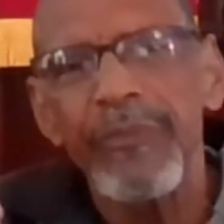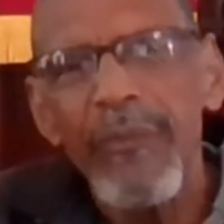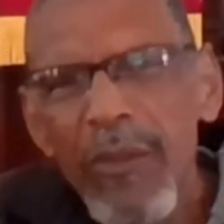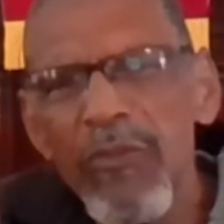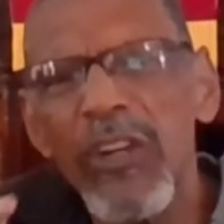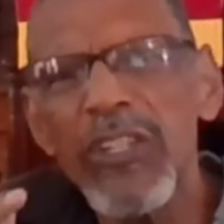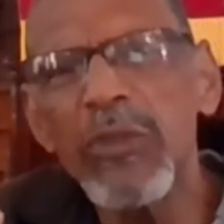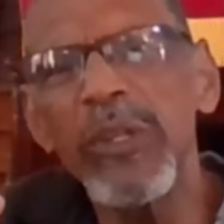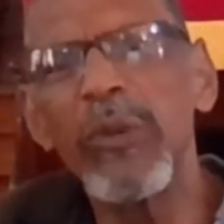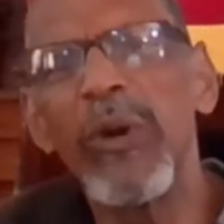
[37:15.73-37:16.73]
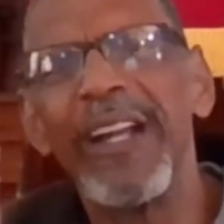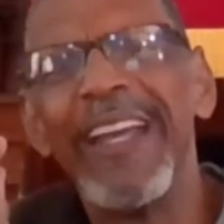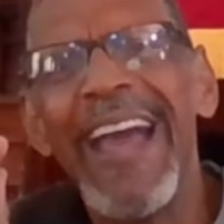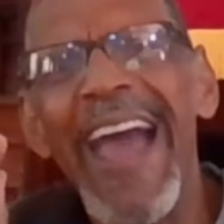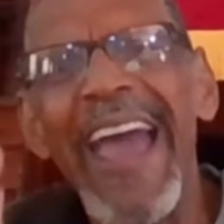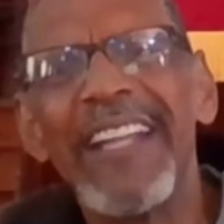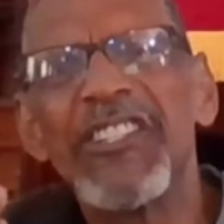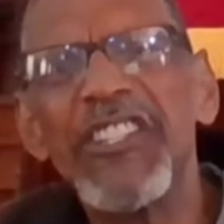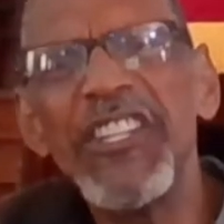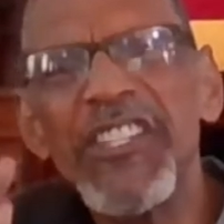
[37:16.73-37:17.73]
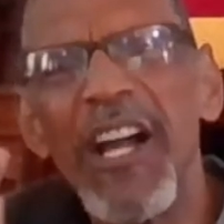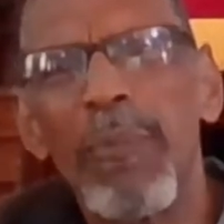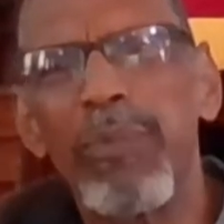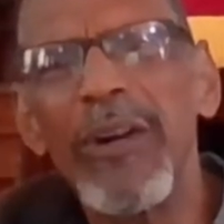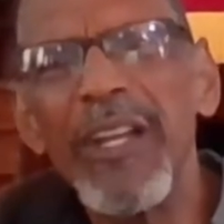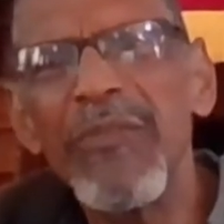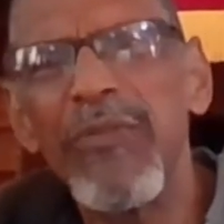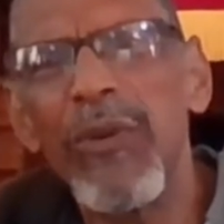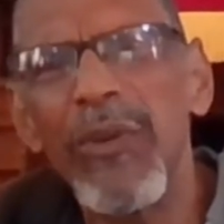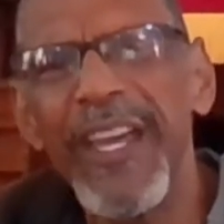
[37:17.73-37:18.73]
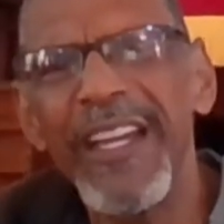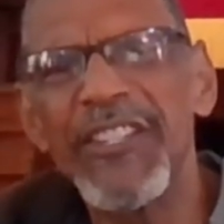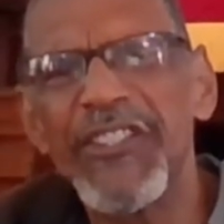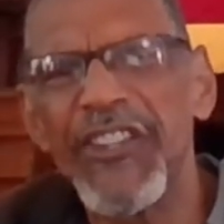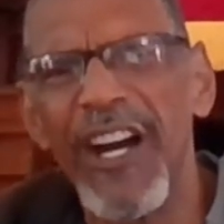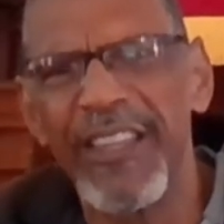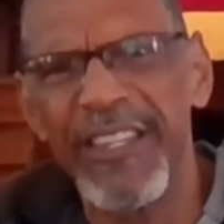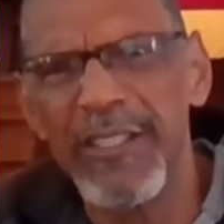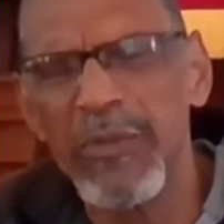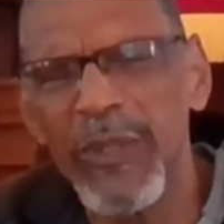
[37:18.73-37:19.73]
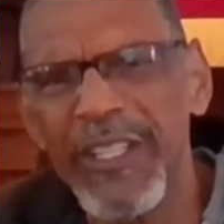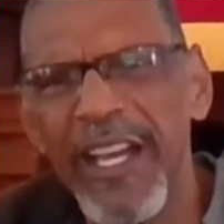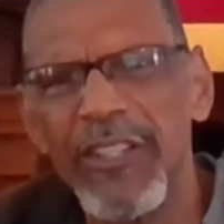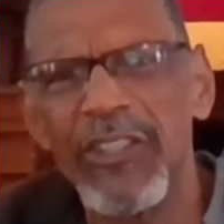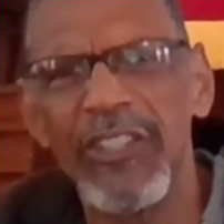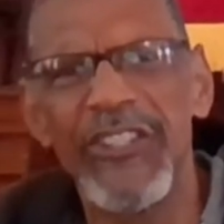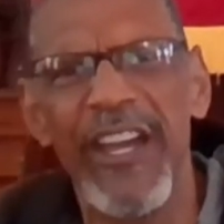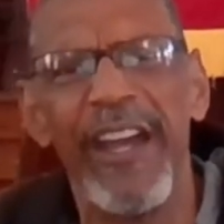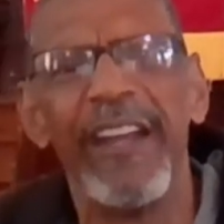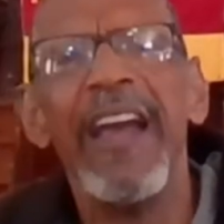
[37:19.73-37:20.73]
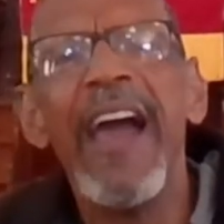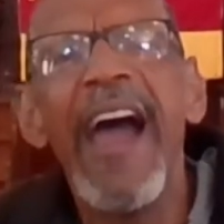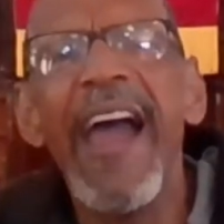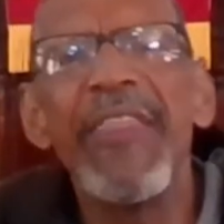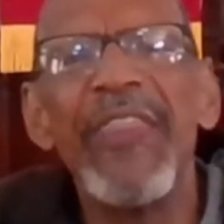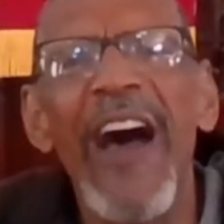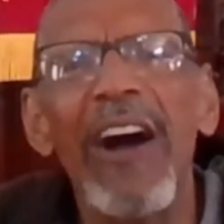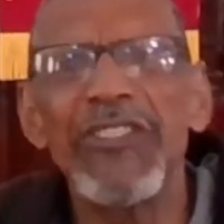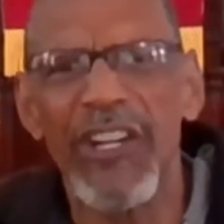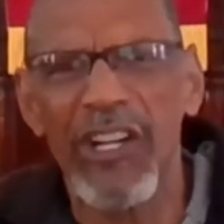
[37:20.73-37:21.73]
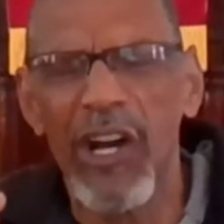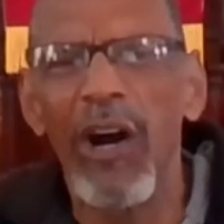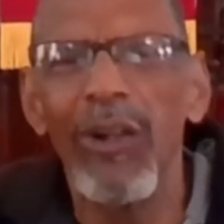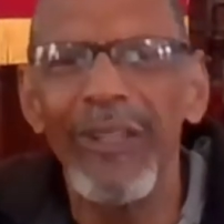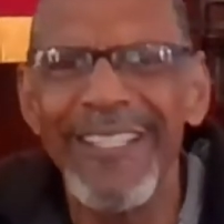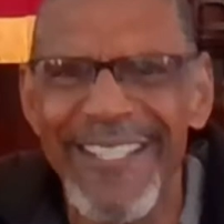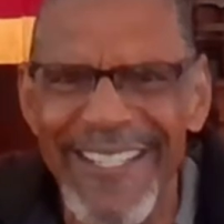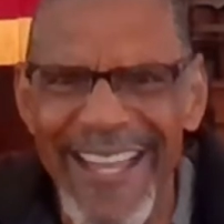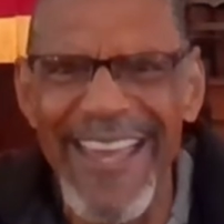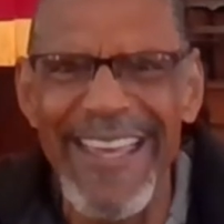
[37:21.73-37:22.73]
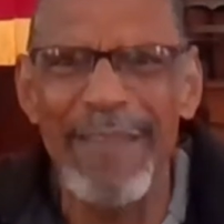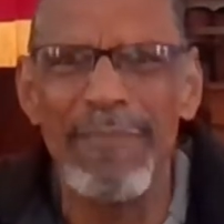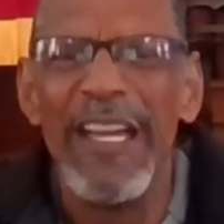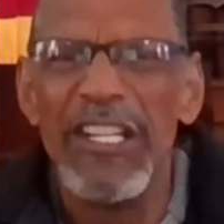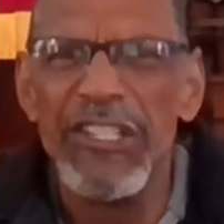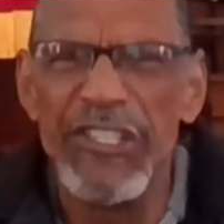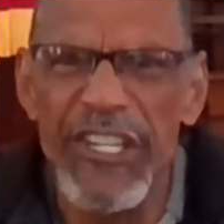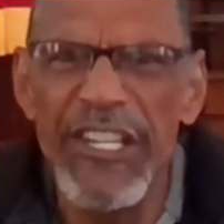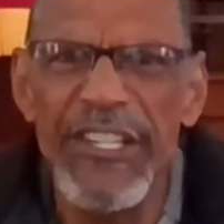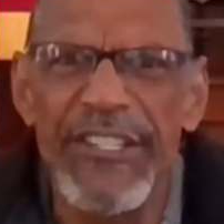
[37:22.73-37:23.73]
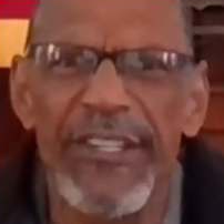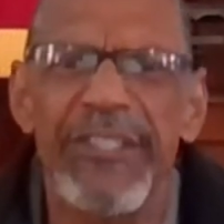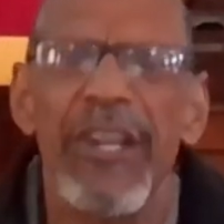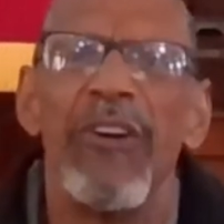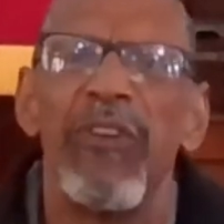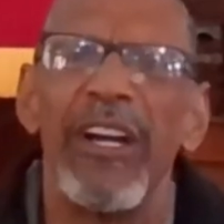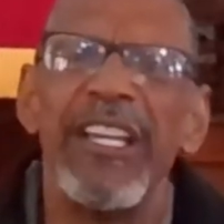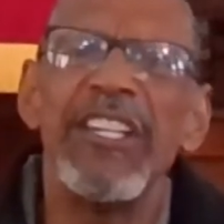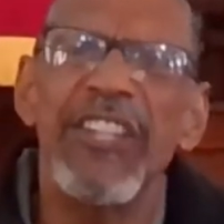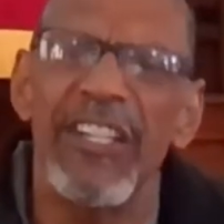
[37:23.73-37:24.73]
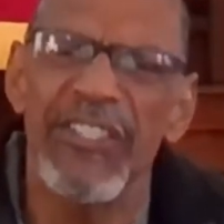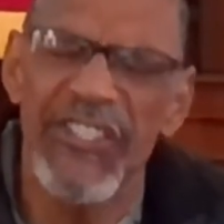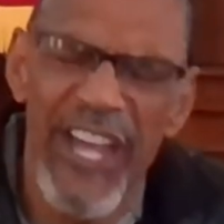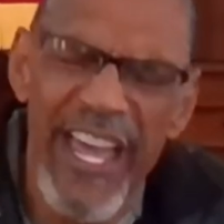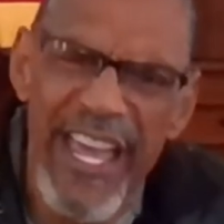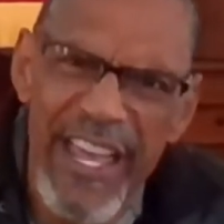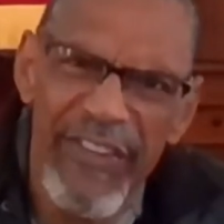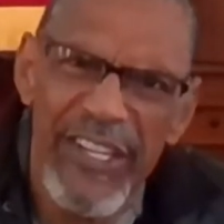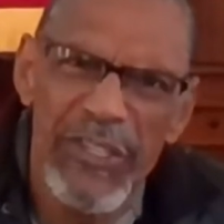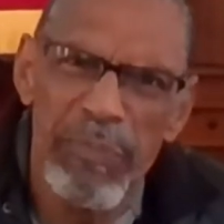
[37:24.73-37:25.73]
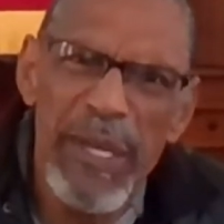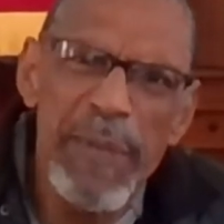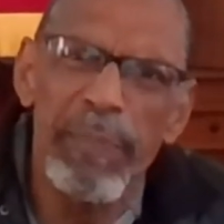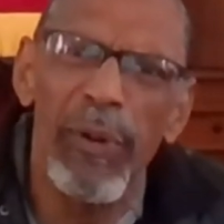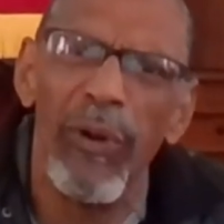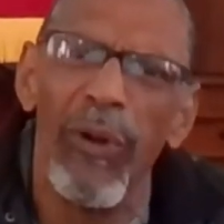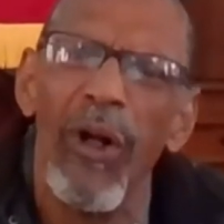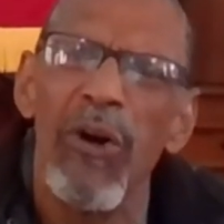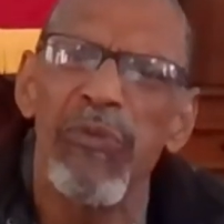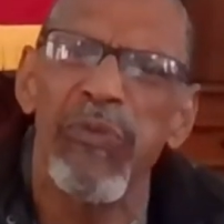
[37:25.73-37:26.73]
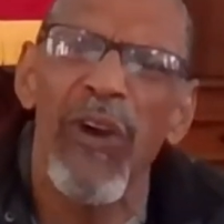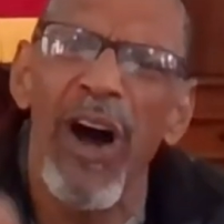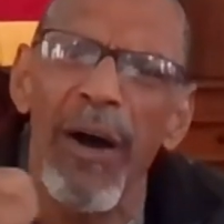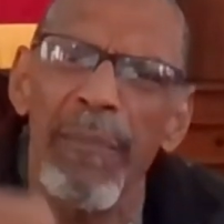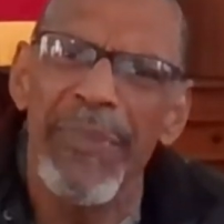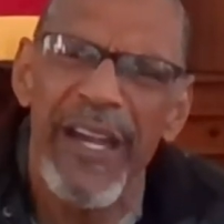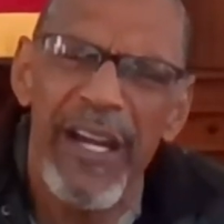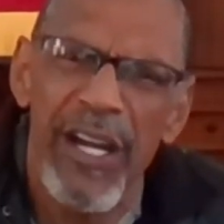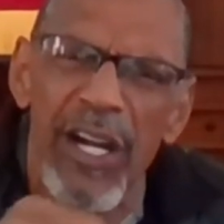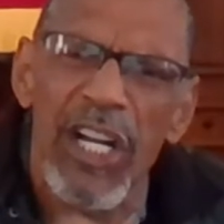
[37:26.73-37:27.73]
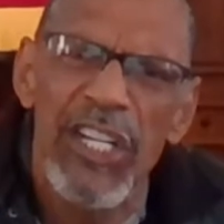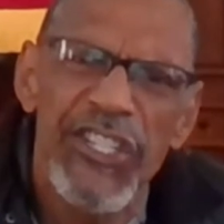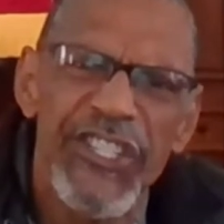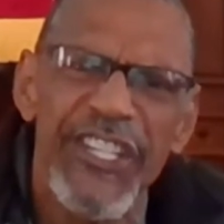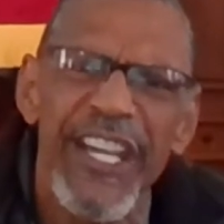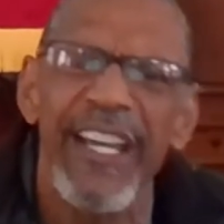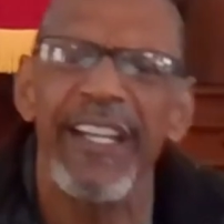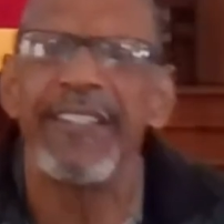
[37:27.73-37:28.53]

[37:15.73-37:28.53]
verse 21 And she shall bring forth a son. This is what the angel is saying. And thou shalt call his name Jesus, for he shall save his people from their sins.